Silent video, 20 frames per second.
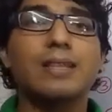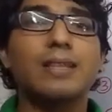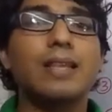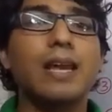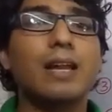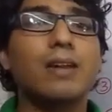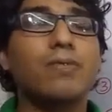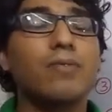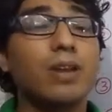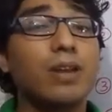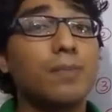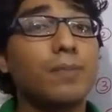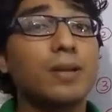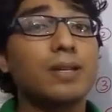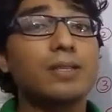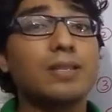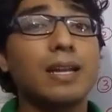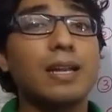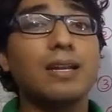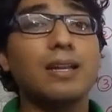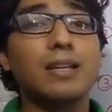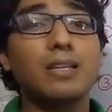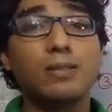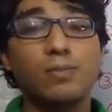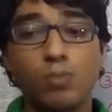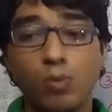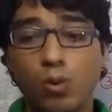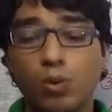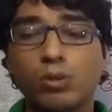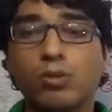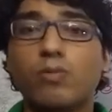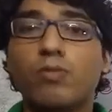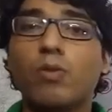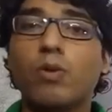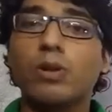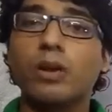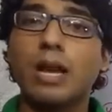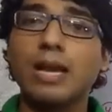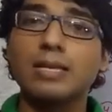that 1% is both for